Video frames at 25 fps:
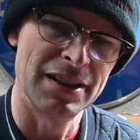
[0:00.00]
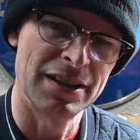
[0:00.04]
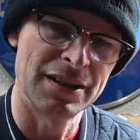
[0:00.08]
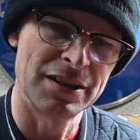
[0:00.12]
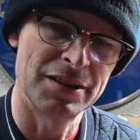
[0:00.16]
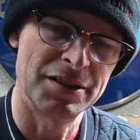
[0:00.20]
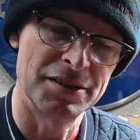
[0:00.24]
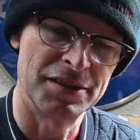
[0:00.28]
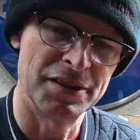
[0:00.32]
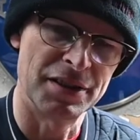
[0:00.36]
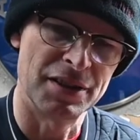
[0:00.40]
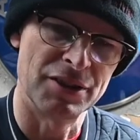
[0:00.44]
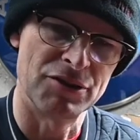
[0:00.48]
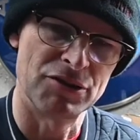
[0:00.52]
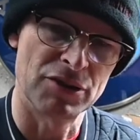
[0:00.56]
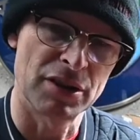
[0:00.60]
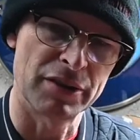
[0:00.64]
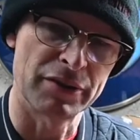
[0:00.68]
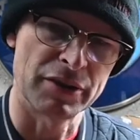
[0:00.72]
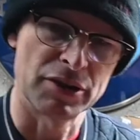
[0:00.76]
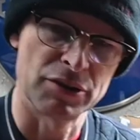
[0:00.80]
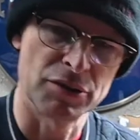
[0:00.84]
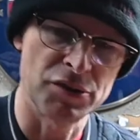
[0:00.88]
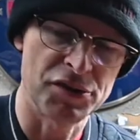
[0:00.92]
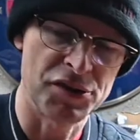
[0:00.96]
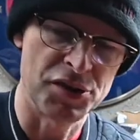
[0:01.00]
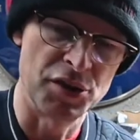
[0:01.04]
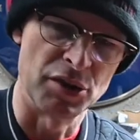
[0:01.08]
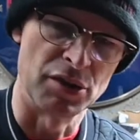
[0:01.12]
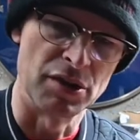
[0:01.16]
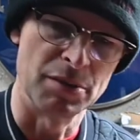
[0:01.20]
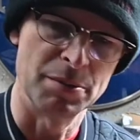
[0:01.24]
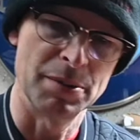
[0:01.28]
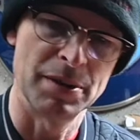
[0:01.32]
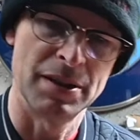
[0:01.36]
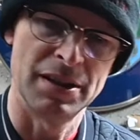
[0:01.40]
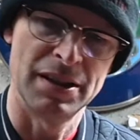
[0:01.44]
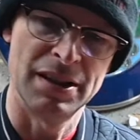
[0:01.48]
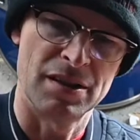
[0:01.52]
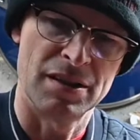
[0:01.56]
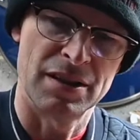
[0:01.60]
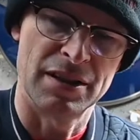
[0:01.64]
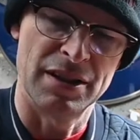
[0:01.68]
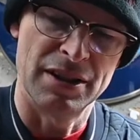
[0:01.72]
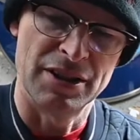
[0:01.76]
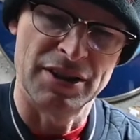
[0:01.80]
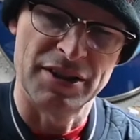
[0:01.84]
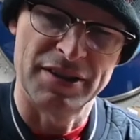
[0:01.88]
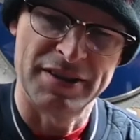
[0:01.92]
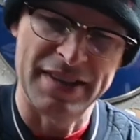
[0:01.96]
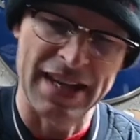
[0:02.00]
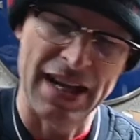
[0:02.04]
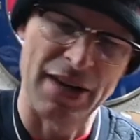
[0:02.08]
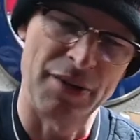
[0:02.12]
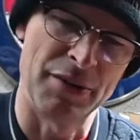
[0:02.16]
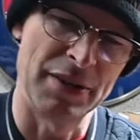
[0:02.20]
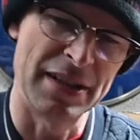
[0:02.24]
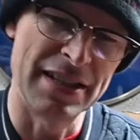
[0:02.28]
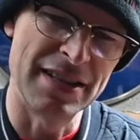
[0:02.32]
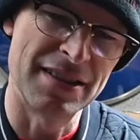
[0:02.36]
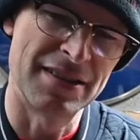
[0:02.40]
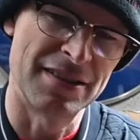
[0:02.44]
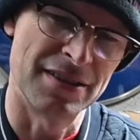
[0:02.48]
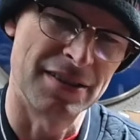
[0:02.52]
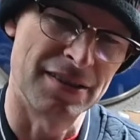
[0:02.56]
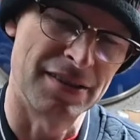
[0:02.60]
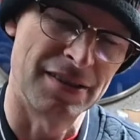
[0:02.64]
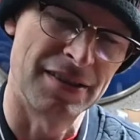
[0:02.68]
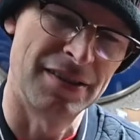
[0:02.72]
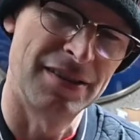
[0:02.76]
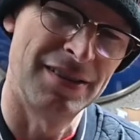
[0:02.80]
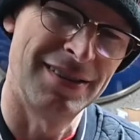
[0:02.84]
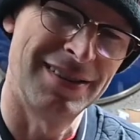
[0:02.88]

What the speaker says: because you could drive across Europe and down into,